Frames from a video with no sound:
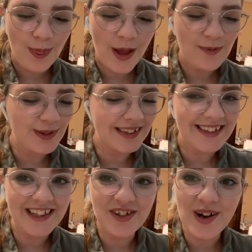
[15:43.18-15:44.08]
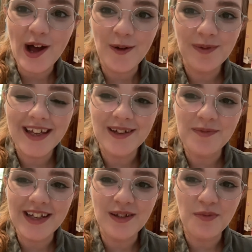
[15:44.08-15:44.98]
really need your help kicking
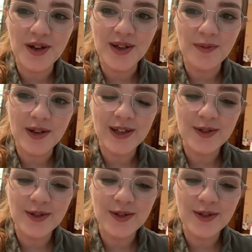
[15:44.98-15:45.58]
me in the butt and making